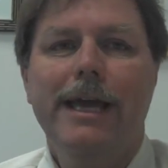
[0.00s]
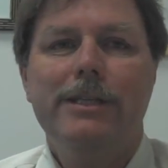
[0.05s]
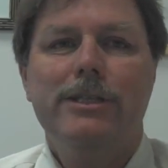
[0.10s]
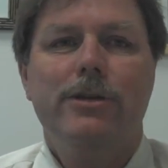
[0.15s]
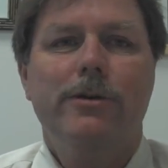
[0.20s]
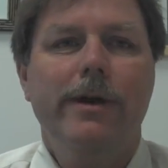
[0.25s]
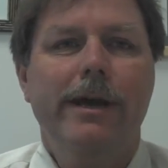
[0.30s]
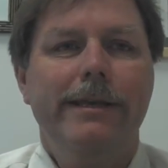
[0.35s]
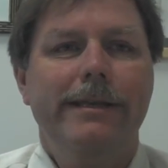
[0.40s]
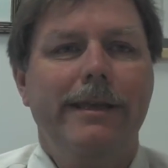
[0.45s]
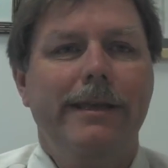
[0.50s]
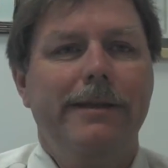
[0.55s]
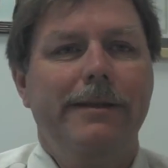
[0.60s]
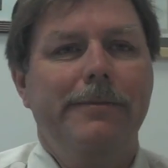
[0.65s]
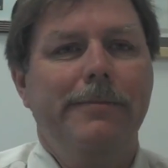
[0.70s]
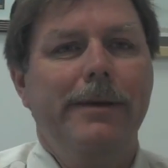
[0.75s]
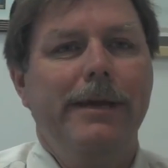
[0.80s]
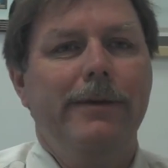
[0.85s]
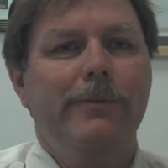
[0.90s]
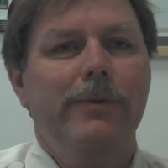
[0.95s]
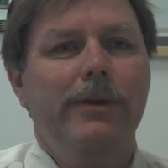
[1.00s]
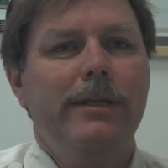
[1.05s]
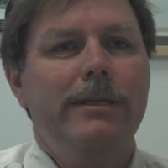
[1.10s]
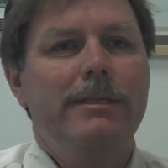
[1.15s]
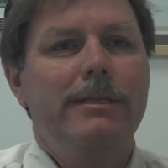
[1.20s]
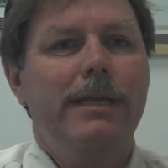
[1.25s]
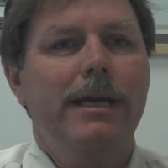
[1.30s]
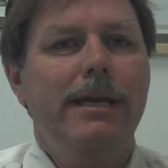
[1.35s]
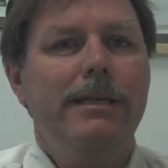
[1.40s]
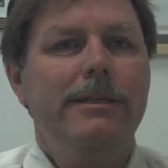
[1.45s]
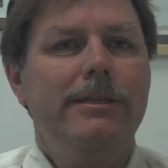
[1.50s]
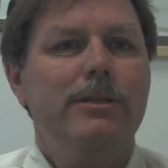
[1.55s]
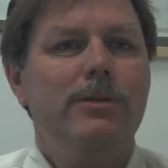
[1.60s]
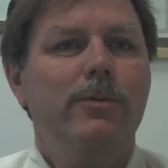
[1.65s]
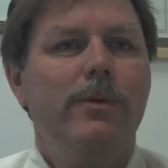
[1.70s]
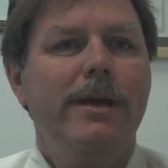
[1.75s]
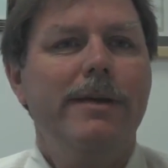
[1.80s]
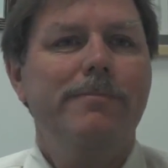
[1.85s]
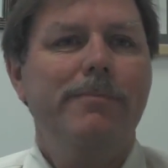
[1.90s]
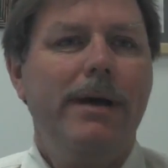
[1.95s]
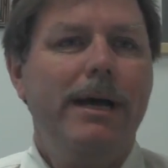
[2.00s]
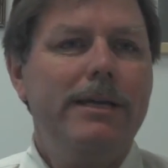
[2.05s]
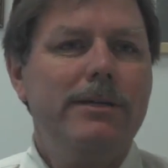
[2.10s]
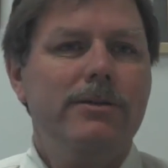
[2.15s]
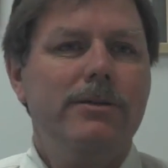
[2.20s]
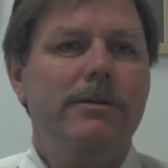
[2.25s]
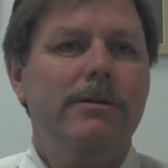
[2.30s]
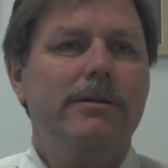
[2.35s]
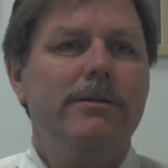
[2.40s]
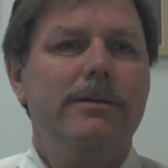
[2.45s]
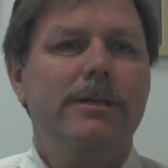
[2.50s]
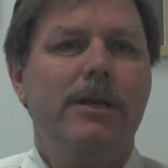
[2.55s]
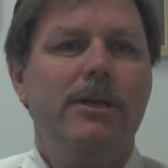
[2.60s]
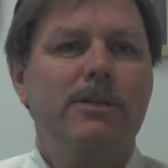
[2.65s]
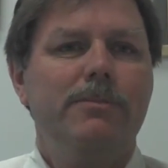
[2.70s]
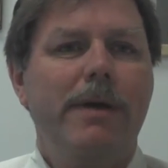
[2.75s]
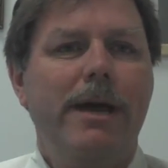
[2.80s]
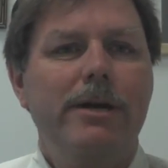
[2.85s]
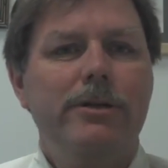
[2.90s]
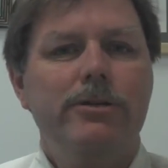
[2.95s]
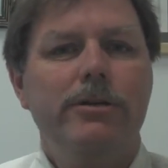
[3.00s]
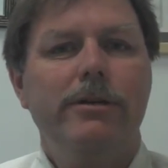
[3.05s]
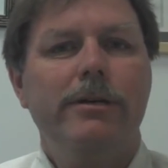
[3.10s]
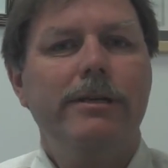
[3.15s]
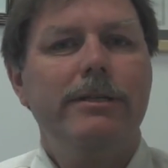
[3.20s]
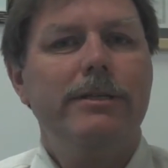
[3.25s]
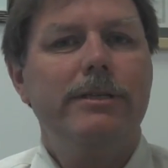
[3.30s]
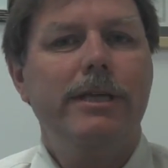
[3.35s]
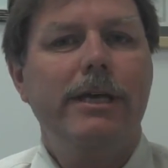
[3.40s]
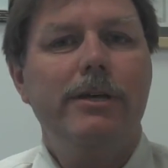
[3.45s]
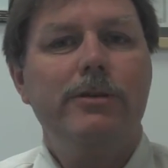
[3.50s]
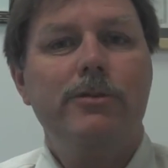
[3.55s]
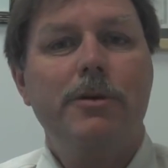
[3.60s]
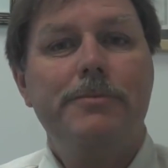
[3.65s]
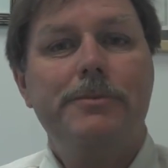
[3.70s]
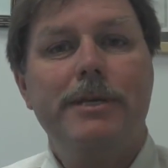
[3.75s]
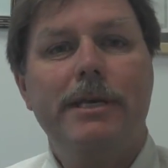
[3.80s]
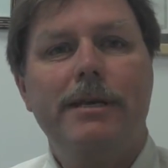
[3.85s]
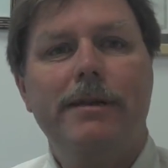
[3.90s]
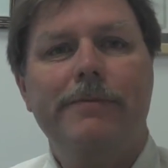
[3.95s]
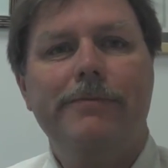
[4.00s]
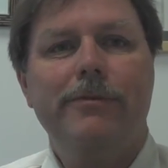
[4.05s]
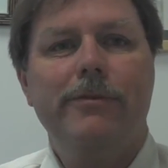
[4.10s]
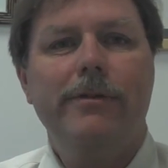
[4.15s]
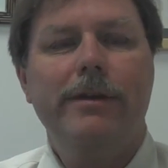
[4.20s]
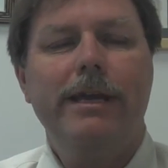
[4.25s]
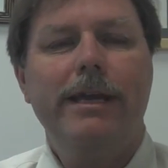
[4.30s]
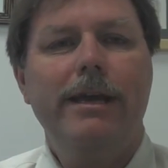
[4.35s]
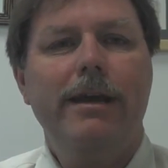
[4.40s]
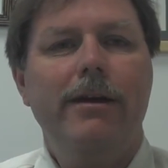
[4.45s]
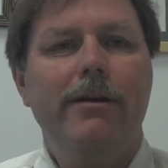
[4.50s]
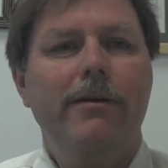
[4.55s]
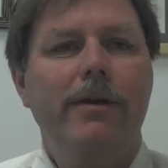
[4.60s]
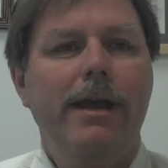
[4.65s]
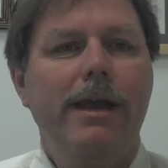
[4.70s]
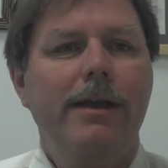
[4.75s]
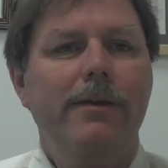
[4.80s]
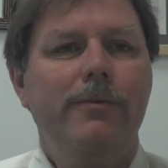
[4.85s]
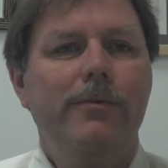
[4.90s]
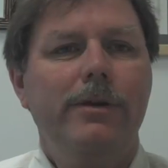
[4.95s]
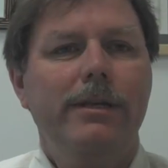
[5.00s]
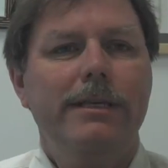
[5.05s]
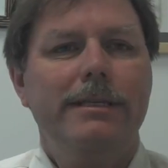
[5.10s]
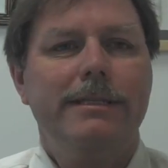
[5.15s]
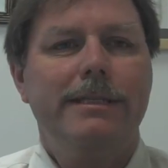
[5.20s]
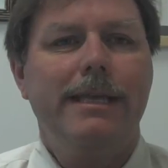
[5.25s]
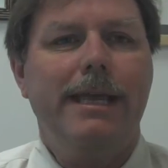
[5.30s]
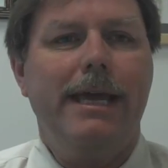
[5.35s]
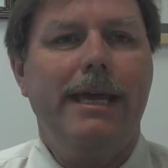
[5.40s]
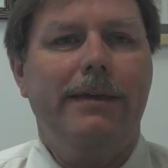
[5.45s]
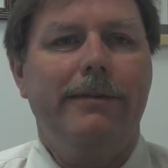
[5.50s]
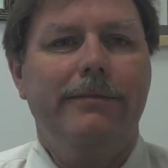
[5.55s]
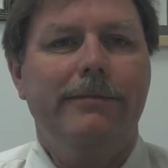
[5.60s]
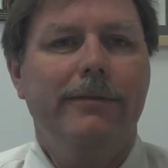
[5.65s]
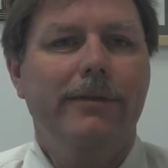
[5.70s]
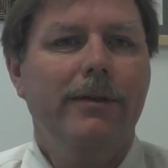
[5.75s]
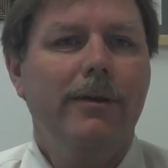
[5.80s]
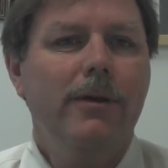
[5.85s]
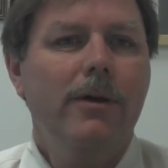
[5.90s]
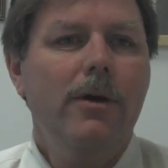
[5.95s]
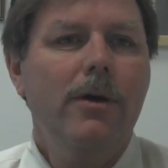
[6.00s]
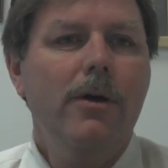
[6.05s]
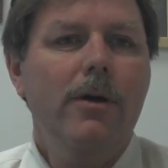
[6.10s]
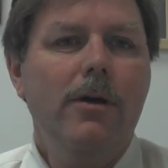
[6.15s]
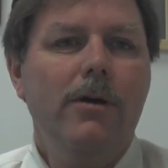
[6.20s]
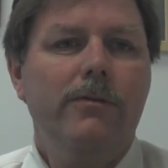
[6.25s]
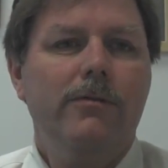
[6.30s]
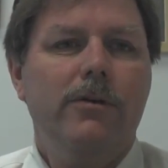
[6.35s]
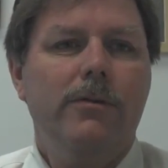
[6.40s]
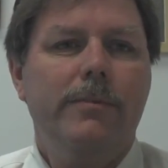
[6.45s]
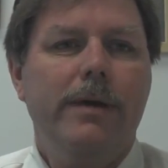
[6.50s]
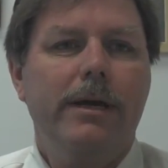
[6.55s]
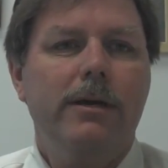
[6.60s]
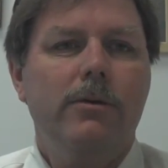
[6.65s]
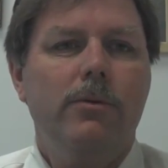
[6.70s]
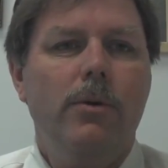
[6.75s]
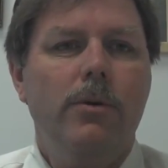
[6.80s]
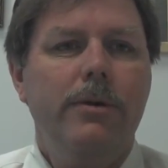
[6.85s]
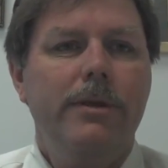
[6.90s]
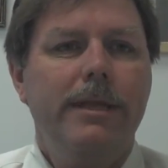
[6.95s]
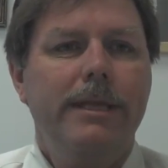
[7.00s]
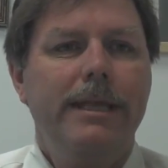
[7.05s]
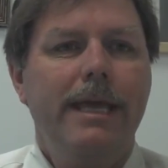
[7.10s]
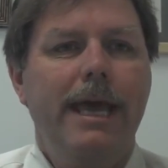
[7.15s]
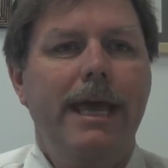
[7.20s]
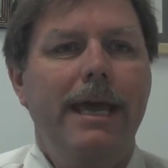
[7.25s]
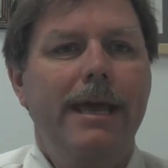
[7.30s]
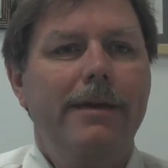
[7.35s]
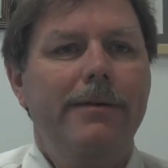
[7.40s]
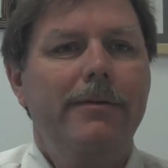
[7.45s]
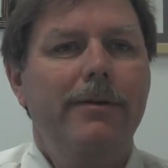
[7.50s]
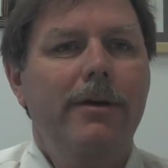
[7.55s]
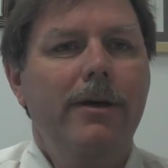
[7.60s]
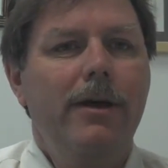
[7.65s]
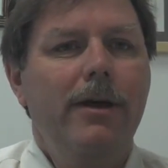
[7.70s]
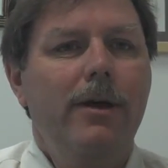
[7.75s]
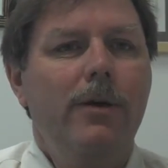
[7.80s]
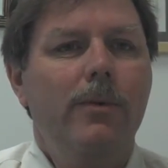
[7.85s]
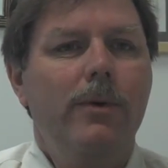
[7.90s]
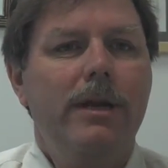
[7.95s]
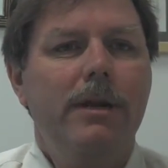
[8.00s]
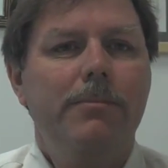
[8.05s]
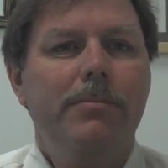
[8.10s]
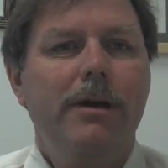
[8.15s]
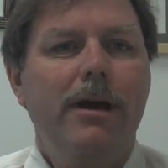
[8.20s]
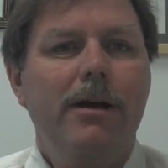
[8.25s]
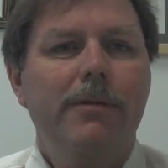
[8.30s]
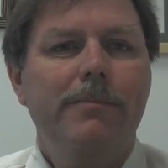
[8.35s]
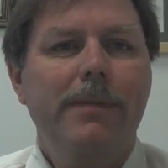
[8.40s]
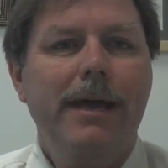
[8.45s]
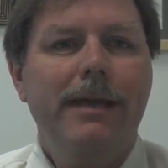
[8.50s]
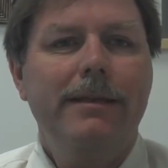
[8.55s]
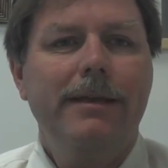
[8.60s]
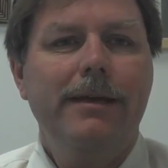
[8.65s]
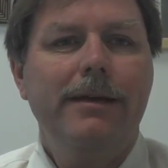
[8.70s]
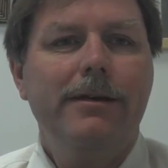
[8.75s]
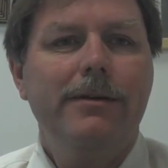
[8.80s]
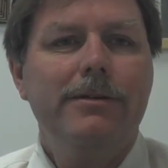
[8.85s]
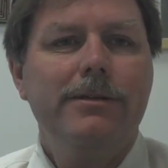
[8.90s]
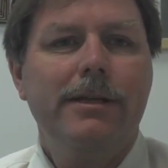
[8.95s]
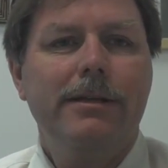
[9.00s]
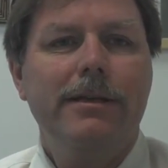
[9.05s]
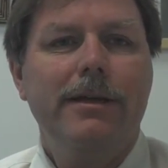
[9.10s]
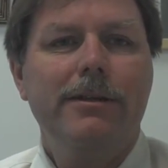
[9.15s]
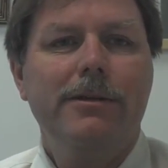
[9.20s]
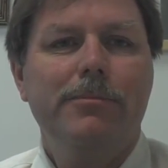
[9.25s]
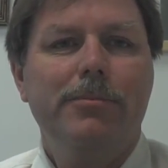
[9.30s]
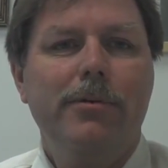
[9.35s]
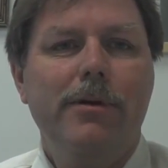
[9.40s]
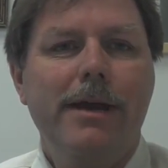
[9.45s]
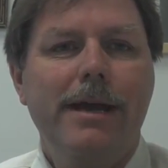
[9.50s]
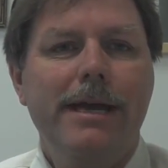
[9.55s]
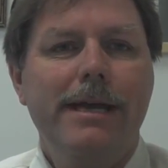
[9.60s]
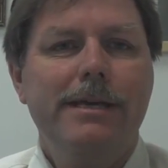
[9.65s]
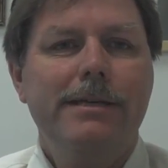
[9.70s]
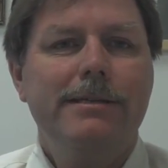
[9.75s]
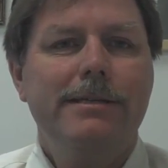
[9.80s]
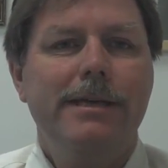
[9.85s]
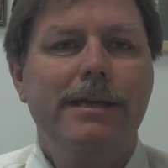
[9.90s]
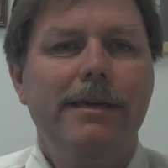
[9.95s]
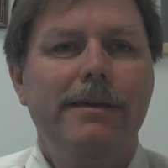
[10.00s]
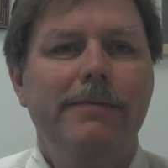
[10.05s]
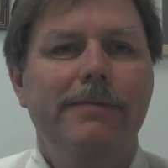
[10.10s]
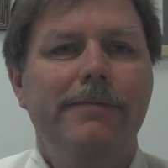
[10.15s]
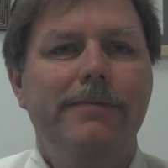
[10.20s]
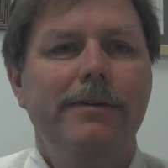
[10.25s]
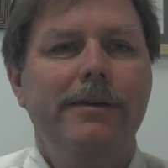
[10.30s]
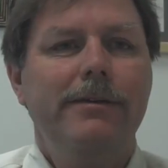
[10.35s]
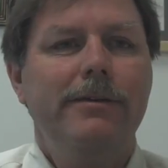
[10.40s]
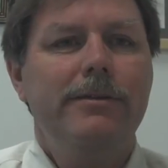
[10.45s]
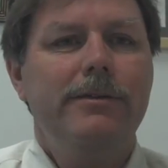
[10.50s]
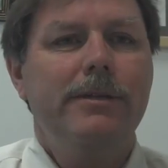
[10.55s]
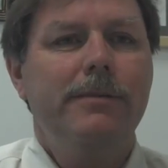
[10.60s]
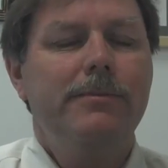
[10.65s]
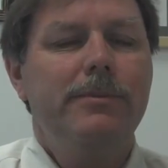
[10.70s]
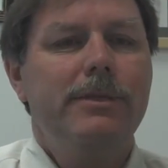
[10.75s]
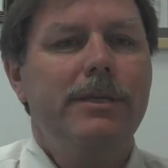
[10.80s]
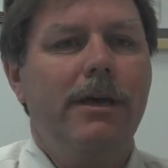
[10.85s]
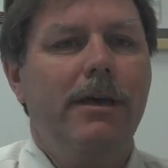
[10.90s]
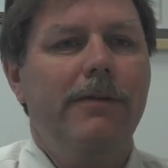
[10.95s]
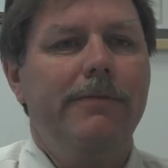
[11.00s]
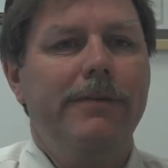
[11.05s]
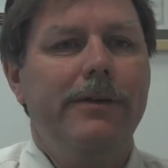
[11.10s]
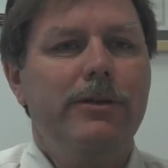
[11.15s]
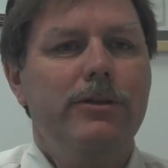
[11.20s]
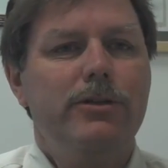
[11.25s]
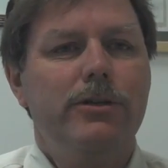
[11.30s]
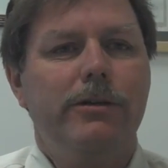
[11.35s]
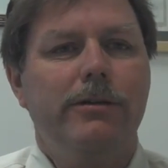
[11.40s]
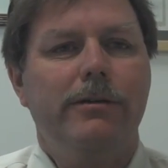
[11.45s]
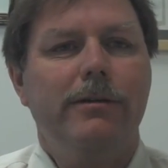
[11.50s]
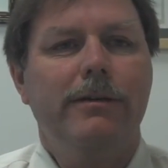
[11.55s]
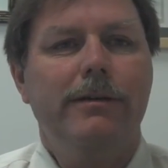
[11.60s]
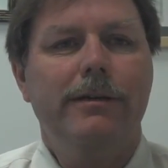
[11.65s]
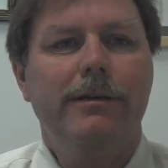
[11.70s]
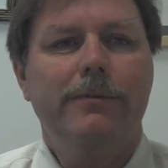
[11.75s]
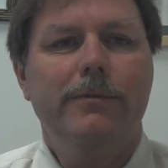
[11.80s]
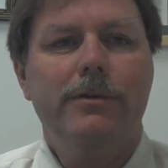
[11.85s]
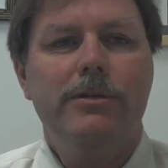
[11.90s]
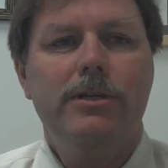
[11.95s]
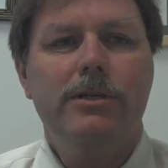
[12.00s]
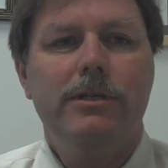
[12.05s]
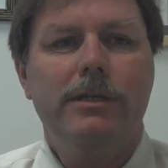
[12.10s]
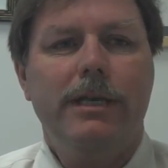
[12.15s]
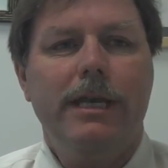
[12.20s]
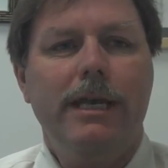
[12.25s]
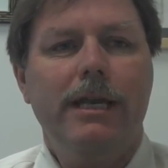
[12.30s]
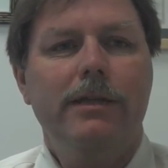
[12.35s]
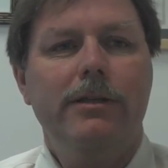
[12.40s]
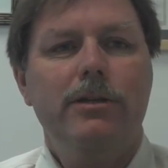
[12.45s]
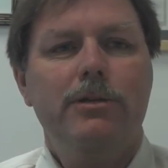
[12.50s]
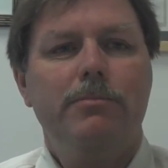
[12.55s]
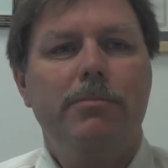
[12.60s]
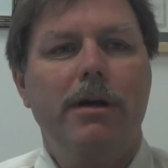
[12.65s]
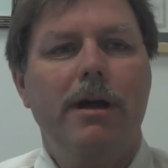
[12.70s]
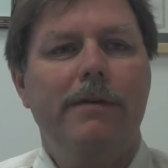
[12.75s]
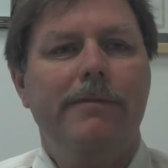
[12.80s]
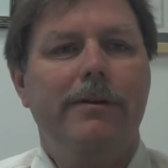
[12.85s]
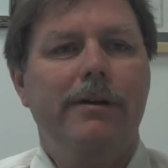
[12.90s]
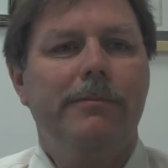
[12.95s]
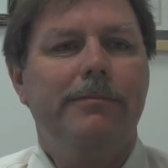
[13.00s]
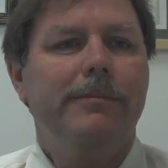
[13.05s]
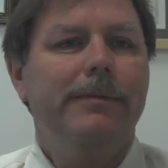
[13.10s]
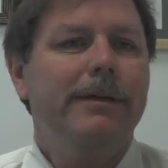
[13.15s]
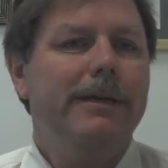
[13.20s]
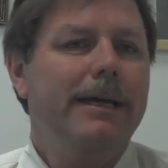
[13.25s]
It's a great day to be in real estate. This is Duanebeisner, sales manager and sales representative for ERA Real Estate. For my quote of the day, when a proud man hears another praised, he feels himself injured, which is an English proverb.